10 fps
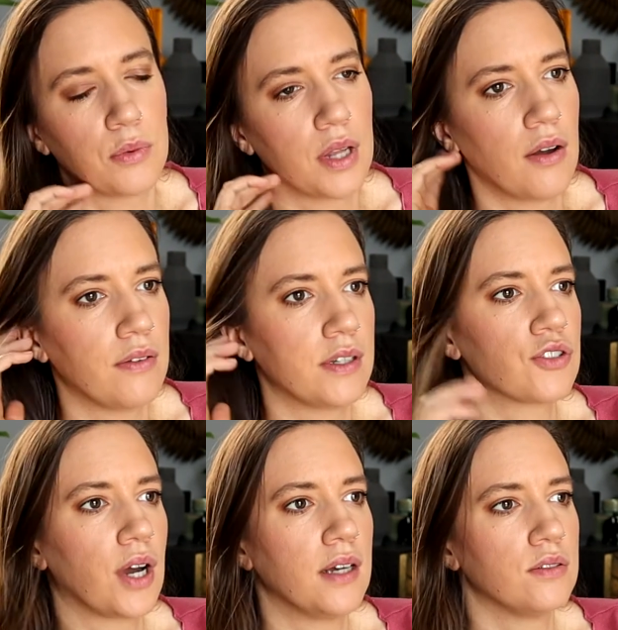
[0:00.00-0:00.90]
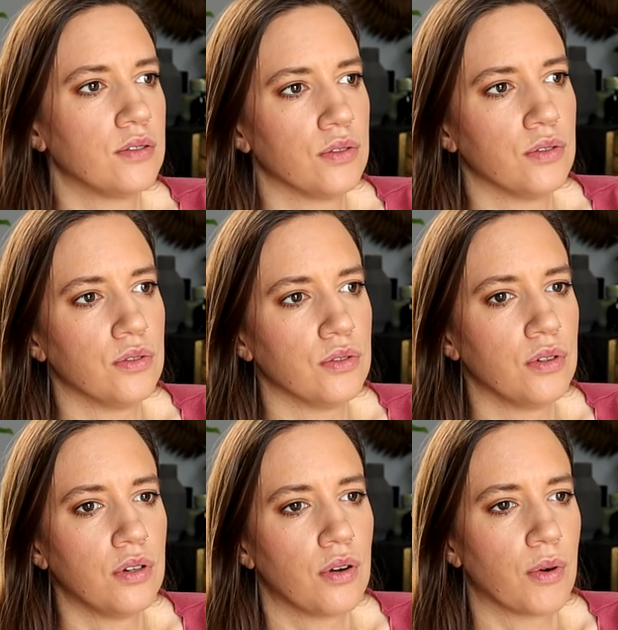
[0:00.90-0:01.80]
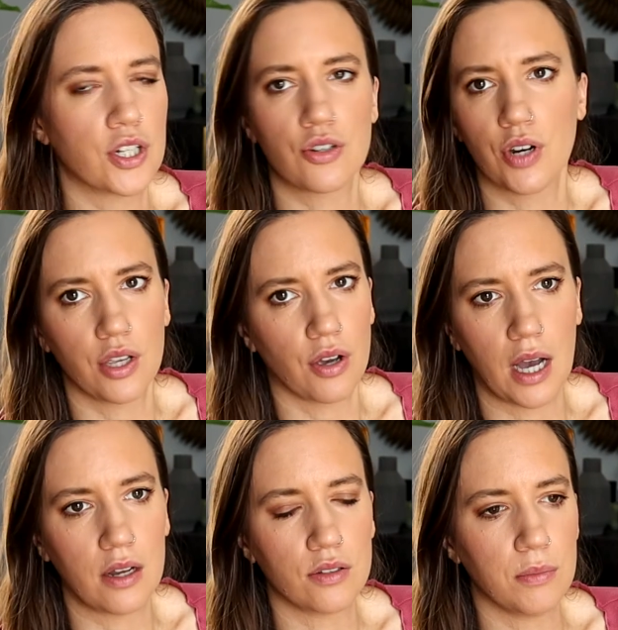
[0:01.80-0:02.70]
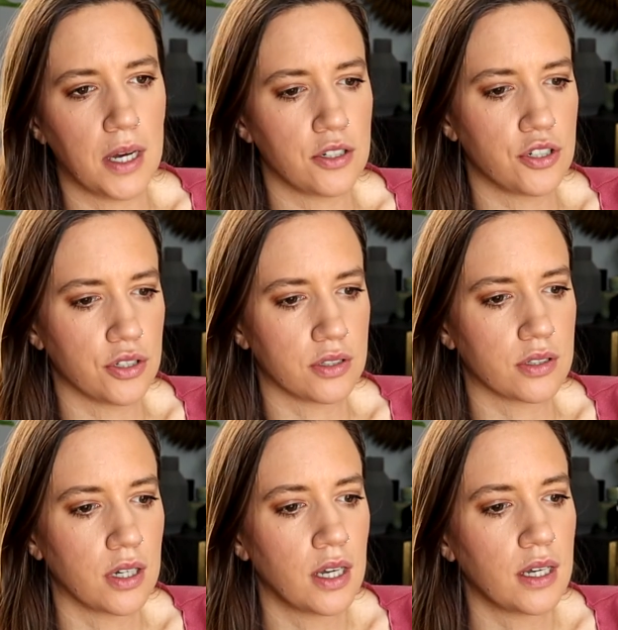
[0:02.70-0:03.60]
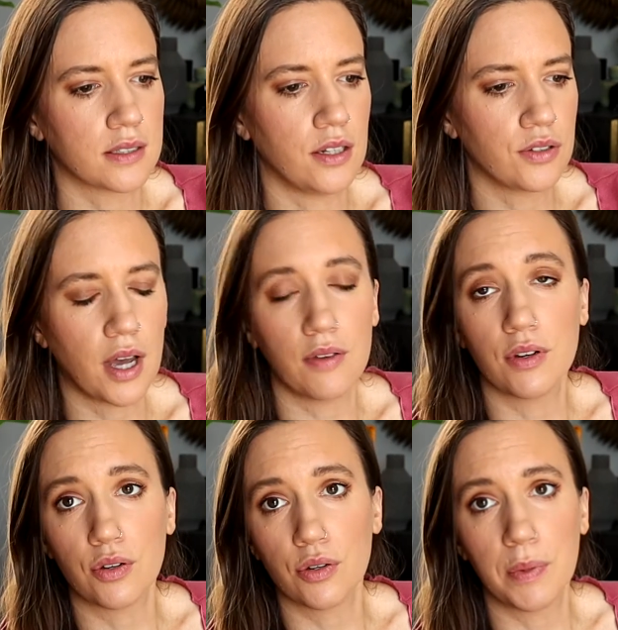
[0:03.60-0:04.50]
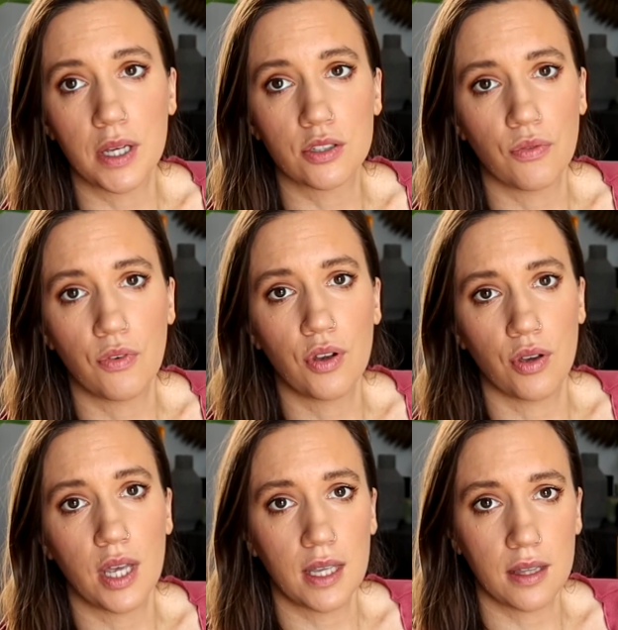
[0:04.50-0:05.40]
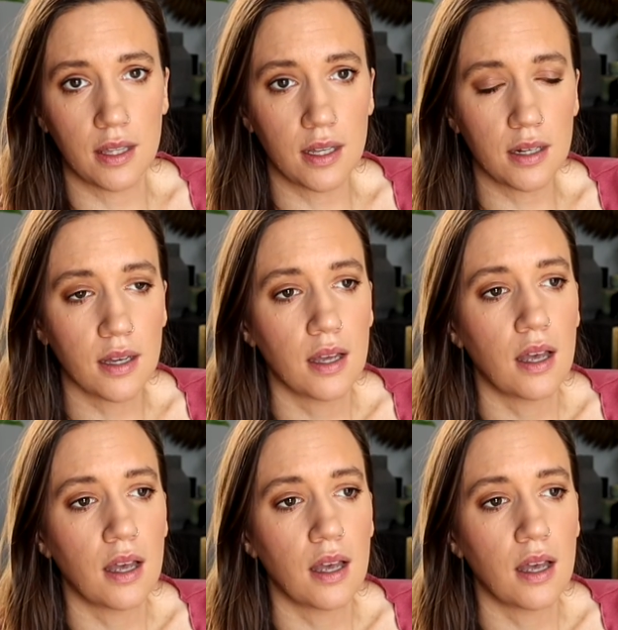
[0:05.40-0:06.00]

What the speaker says: without even trying to restrict your calorie too much, just starting to have a good picture of what you're eating,